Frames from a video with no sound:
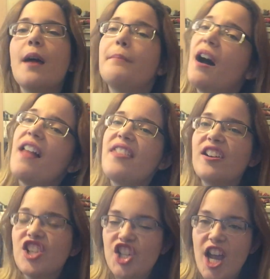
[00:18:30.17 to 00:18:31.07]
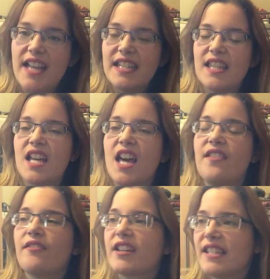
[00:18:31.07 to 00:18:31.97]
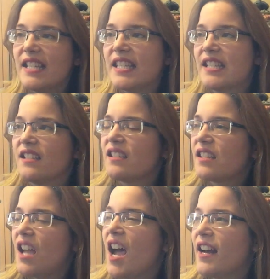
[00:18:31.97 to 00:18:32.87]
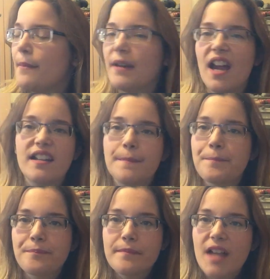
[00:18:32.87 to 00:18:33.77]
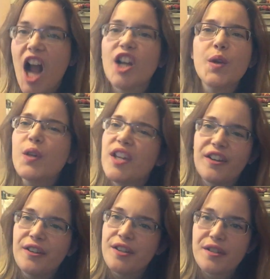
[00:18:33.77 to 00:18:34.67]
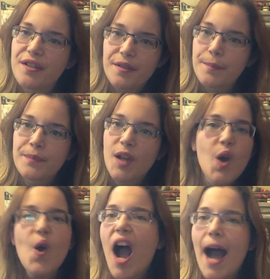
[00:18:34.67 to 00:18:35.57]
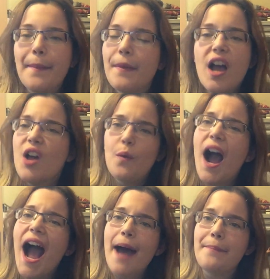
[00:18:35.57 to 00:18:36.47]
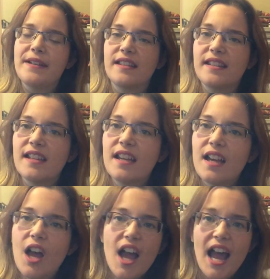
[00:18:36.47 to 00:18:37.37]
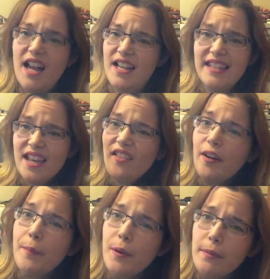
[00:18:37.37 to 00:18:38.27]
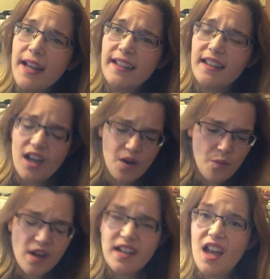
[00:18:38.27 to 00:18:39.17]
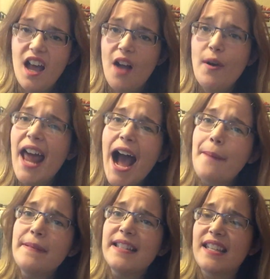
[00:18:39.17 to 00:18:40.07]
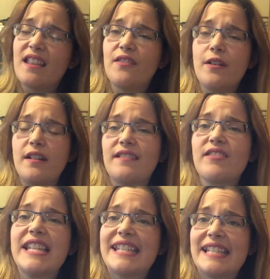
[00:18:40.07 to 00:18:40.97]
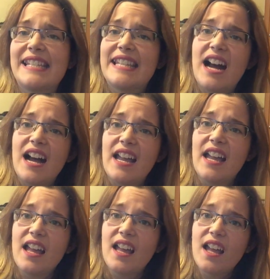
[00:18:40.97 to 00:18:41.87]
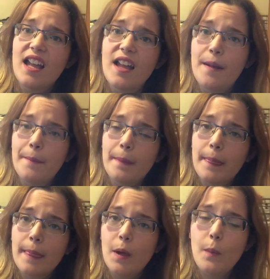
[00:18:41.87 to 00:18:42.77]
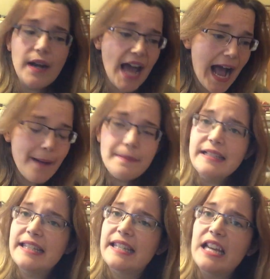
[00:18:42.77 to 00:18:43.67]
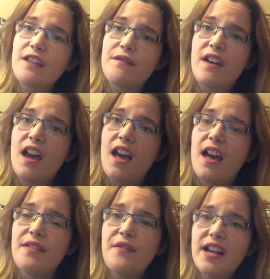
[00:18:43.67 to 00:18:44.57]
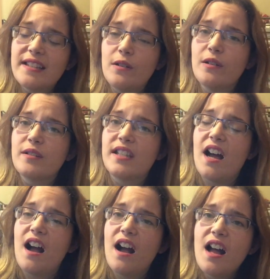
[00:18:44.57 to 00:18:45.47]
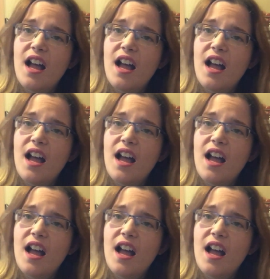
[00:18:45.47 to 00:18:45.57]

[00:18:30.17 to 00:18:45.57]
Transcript: But they're chasing the resistance, and I'm like, who cares? What happens? Is there a republic? What happens if the resistance die? What happens if the First Order